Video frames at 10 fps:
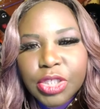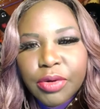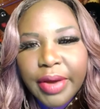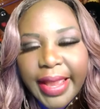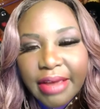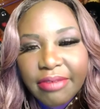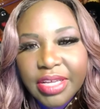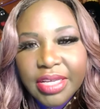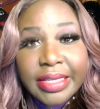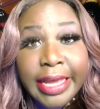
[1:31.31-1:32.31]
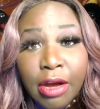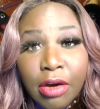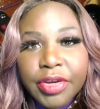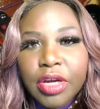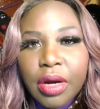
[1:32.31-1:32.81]
you're having
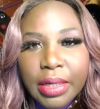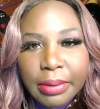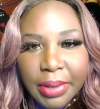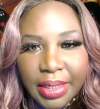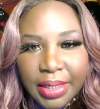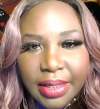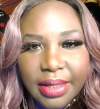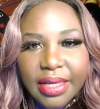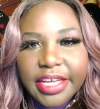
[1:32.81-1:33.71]
now regarding money,